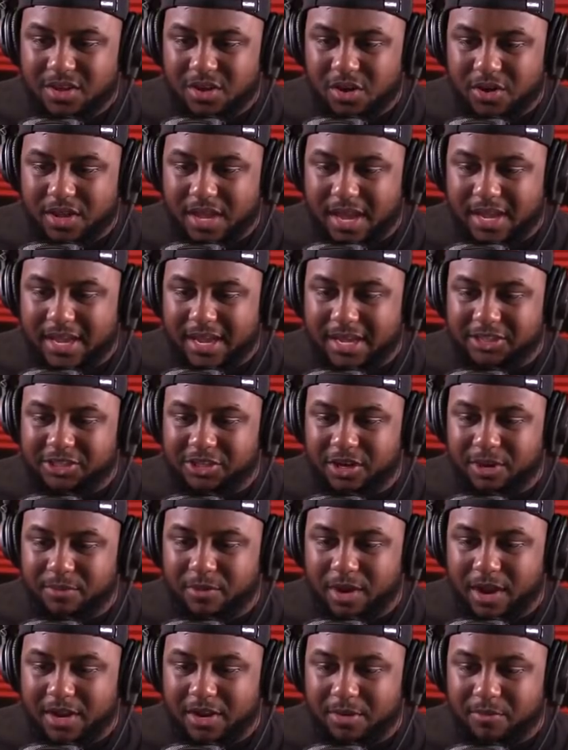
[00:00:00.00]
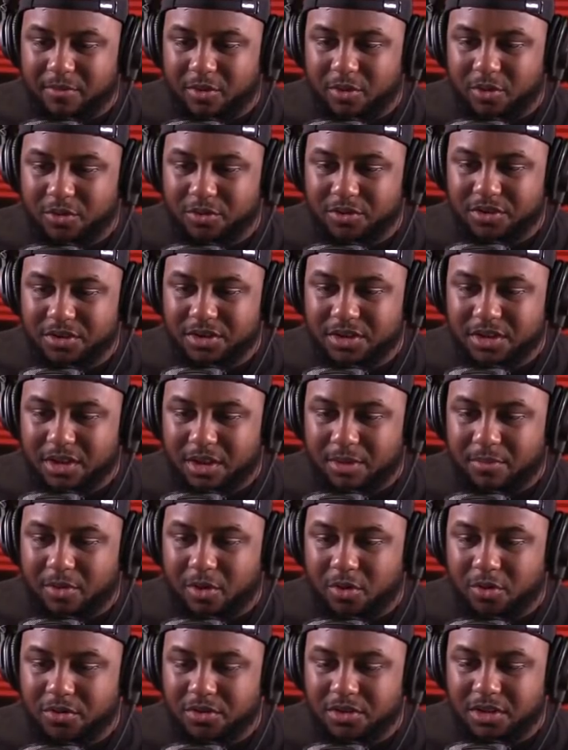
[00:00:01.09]
Okay, I got you. I'm right here. I'm holding. I'm
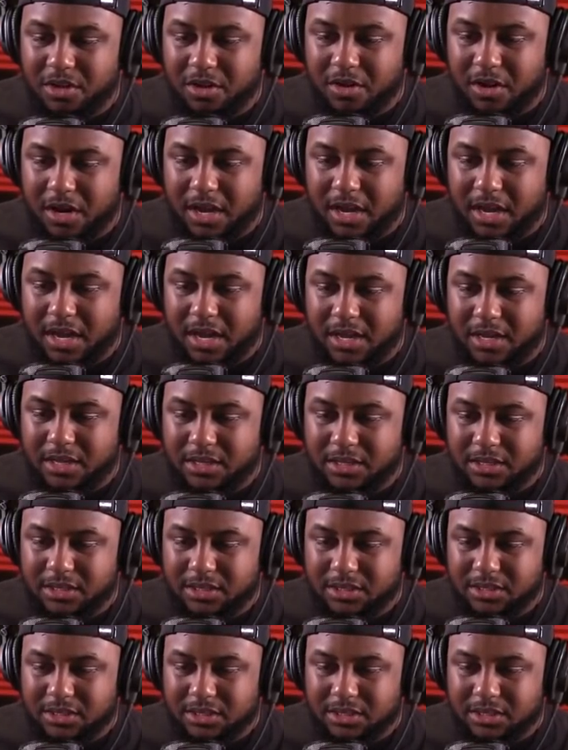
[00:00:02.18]
holding your. uh hold.